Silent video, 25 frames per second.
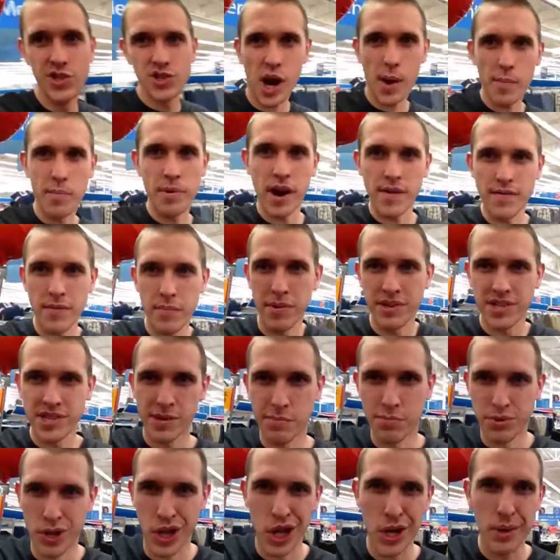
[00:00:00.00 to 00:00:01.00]
dropping off a bunch
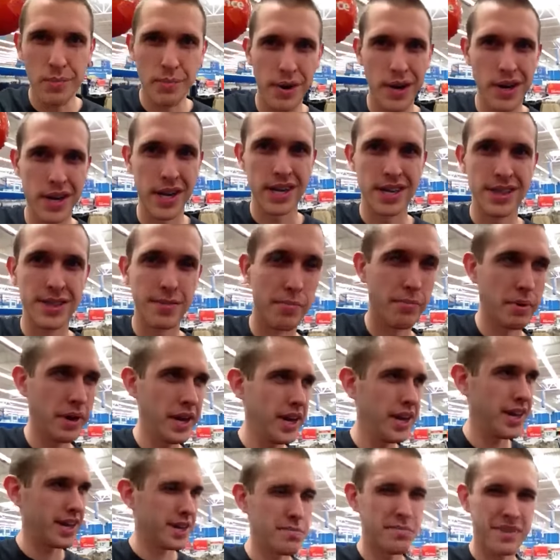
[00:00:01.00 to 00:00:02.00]
of blood money in the
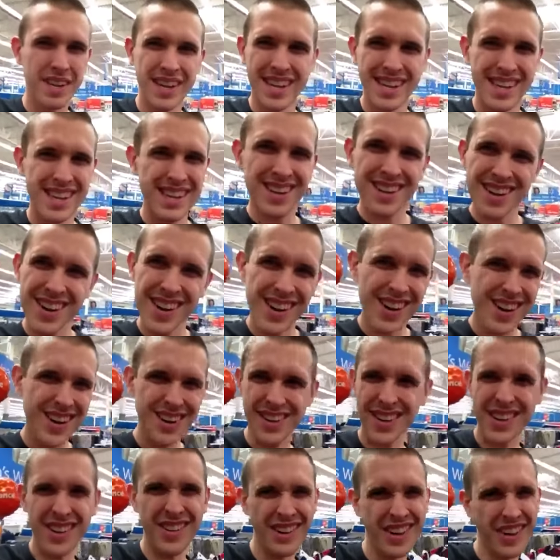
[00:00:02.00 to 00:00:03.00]
bank. I'm like,
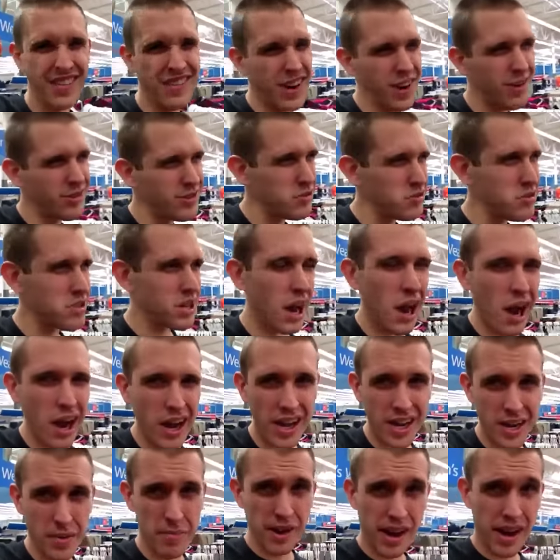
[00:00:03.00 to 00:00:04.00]
girl, you don't even know what you're
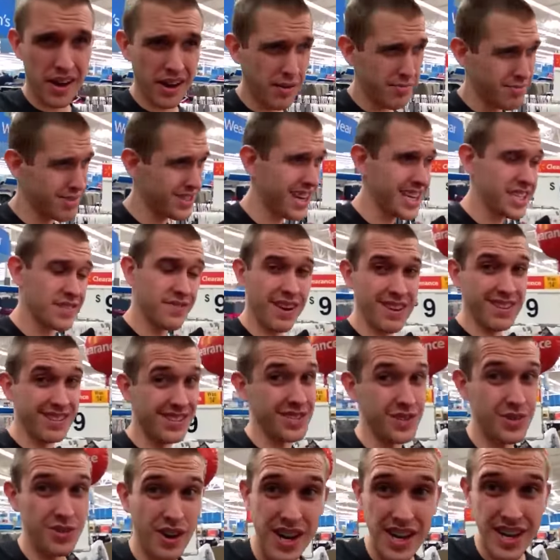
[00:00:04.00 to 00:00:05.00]
talking about. And besides, if I was
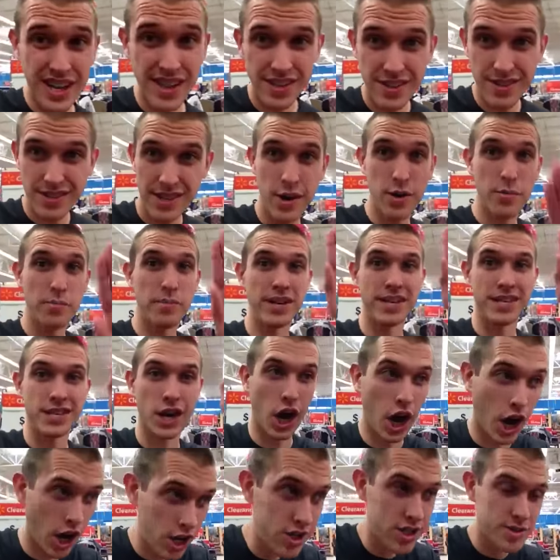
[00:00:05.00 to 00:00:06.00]
a drug dealer, there would be
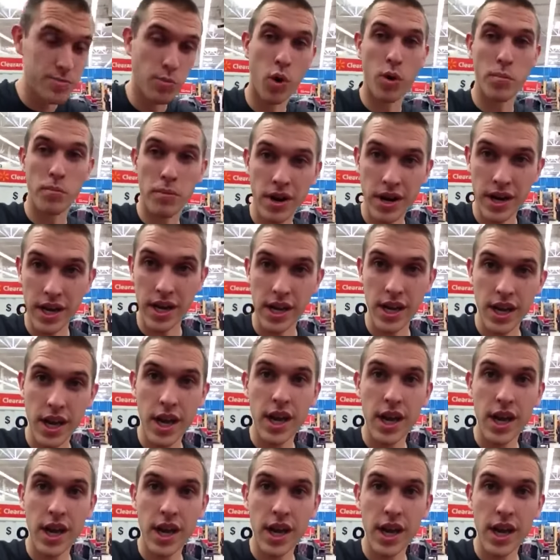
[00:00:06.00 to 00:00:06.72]
tons more money